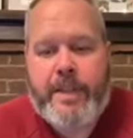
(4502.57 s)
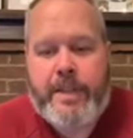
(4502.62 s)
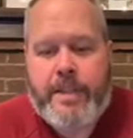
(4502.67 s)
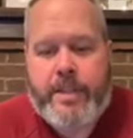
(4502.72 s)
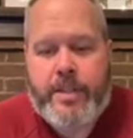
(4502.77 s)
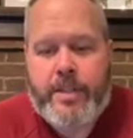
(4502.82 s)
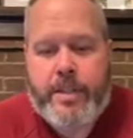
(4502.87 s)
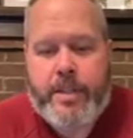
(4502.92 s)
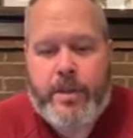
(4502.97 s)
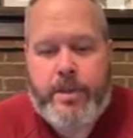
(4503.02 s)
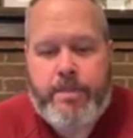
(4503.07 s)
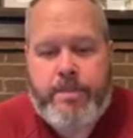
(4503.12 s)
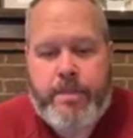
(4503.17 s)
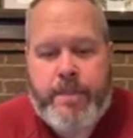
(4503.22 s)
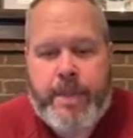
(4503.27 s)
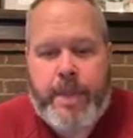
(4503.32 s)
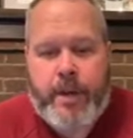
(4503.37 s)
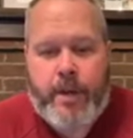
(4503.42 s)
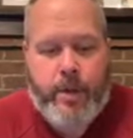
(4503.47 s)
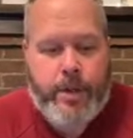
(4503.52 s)
So,
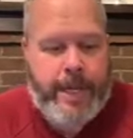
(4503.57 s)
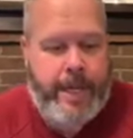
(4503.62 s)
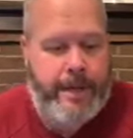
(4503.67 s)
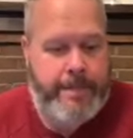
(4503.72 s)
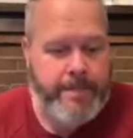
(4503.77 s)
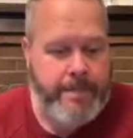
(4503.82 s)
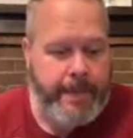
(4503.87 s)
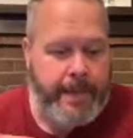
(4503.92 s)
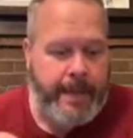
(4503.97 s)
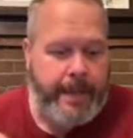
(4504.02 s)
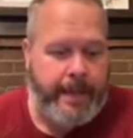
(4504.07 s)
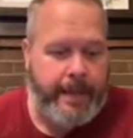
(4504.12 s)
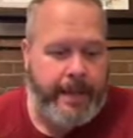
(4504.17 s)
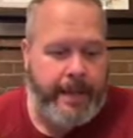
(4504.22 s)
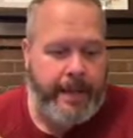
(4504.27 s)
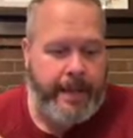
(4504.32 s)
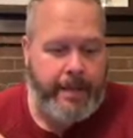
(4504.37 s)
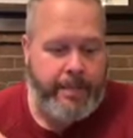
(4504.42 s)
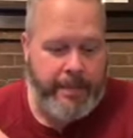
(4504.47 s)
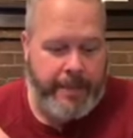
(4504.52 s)
okay,
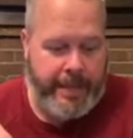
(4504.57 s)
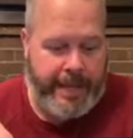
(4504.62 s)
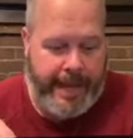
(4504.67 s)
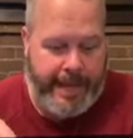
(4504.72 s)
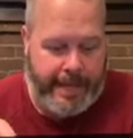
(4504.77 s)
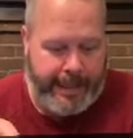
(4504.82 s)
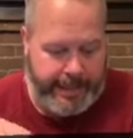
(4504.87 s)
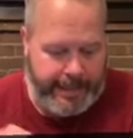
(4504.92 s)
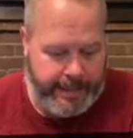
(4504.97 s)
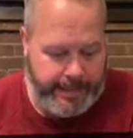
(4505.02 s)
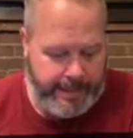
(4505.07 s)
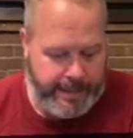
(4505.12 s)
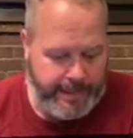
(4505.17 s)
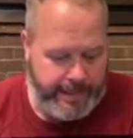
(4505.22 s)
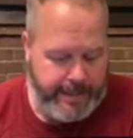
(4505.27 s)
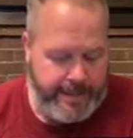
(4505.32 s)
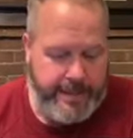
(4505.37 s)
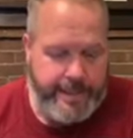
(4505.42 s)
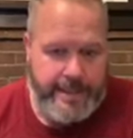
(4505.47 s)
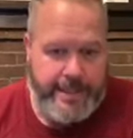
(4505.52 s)
that
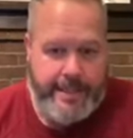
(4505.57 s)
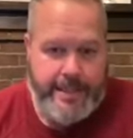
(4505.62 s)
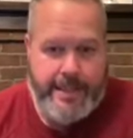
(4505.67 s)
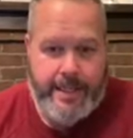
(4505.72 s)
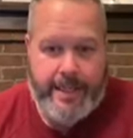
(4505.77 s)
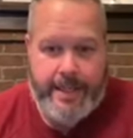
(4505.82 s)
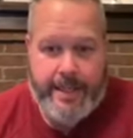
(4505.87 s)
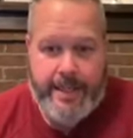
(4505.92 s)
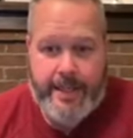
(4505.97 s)
is